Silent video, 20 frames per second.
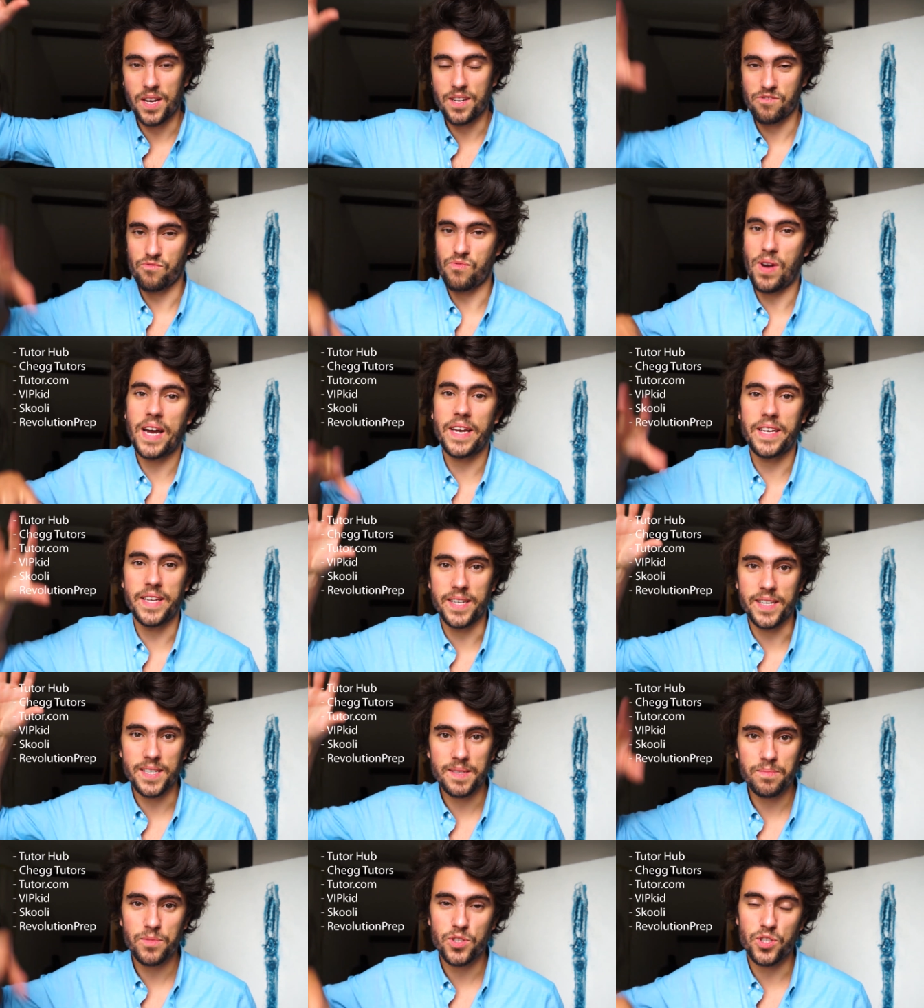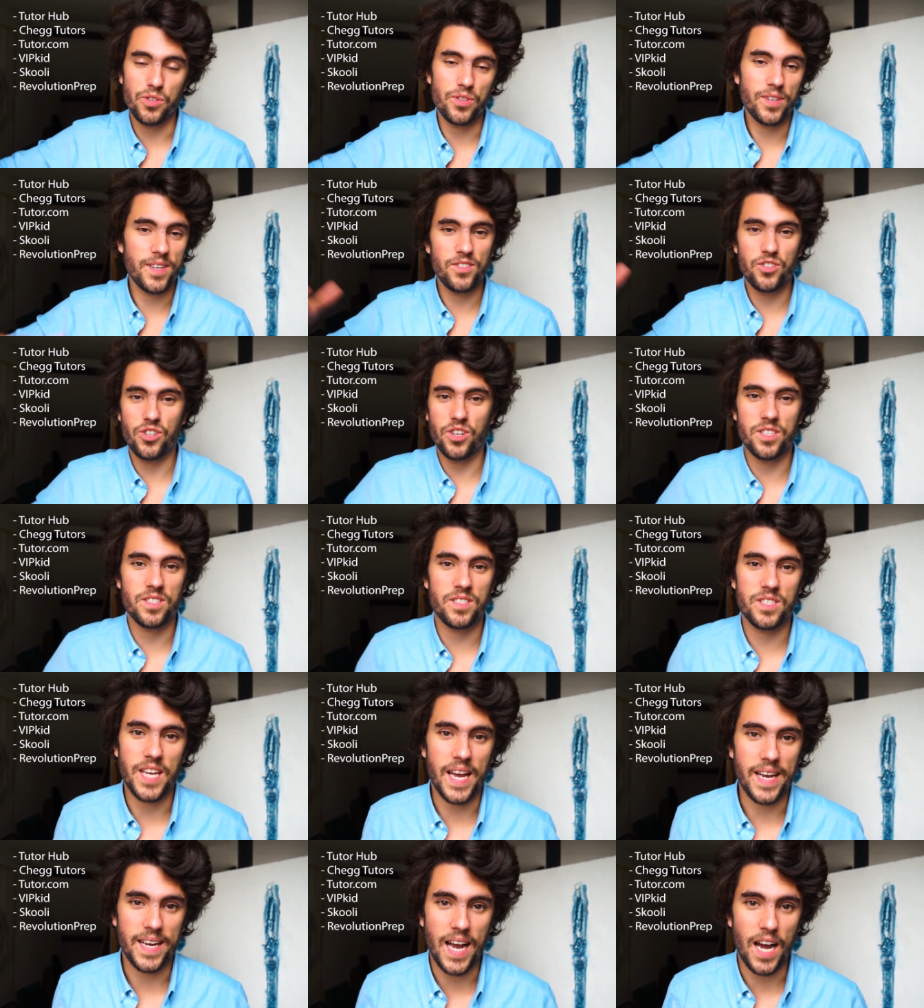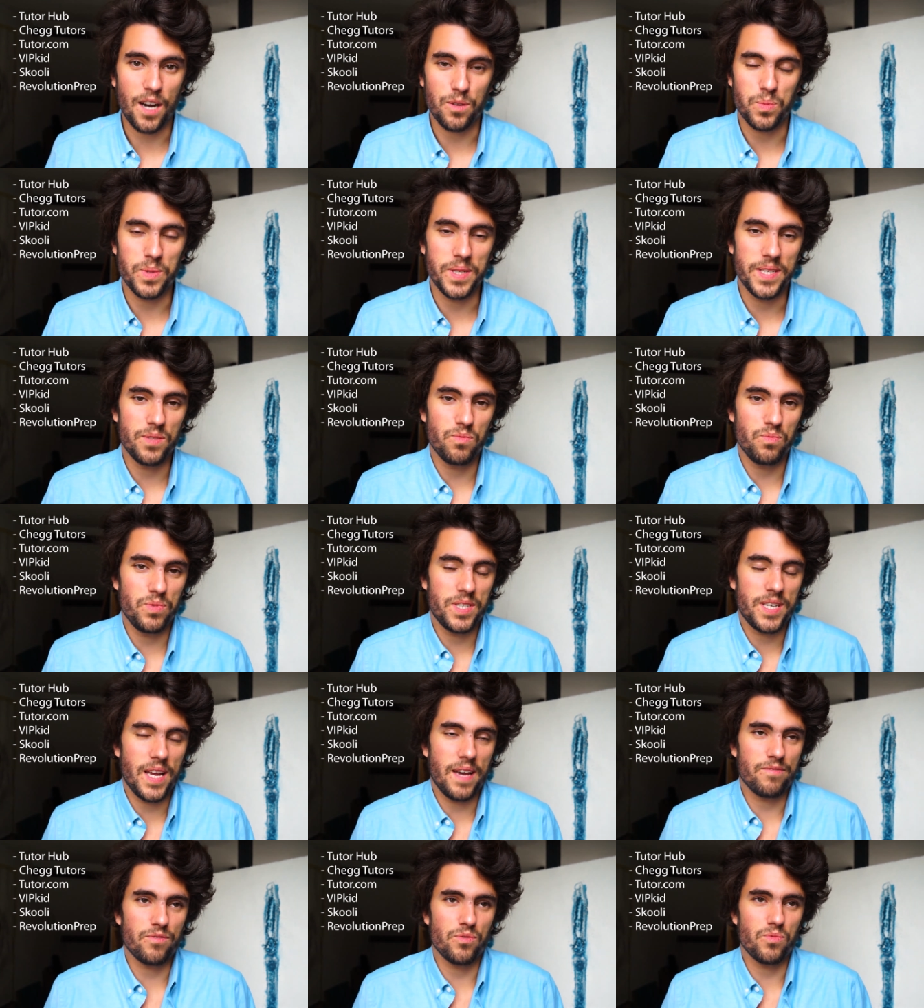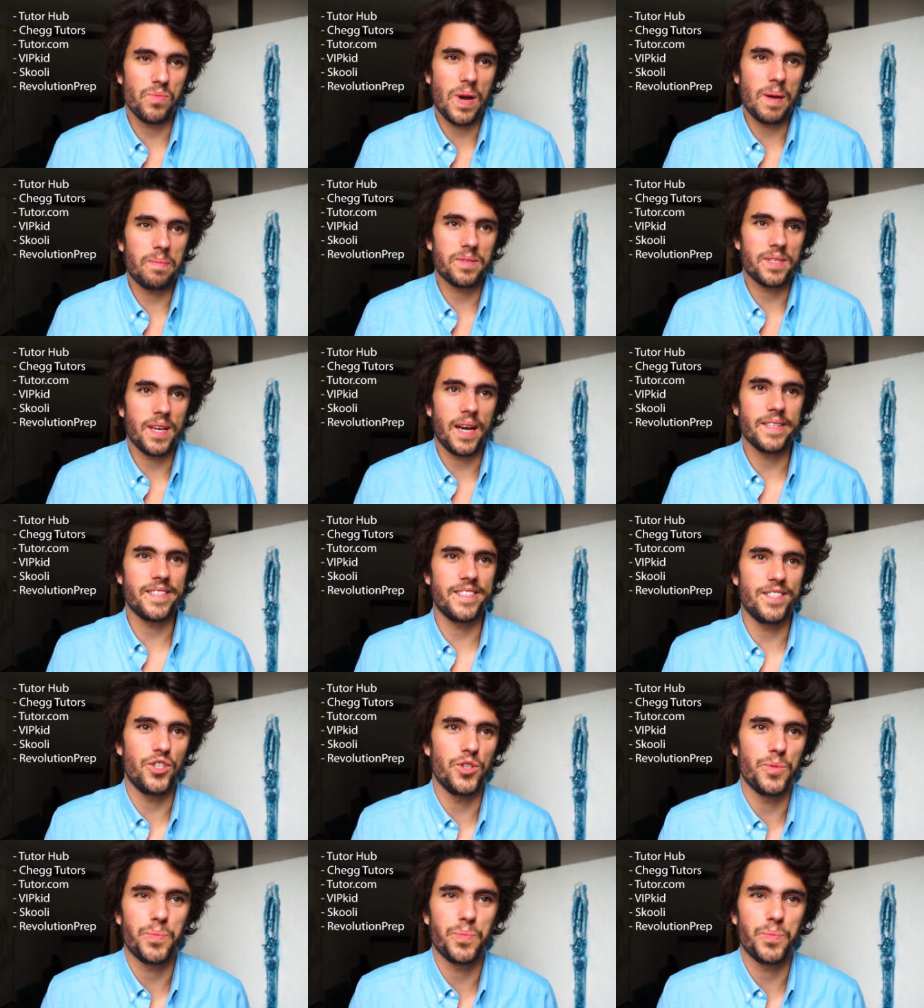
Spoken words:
right here, so you can just check out whichever website that you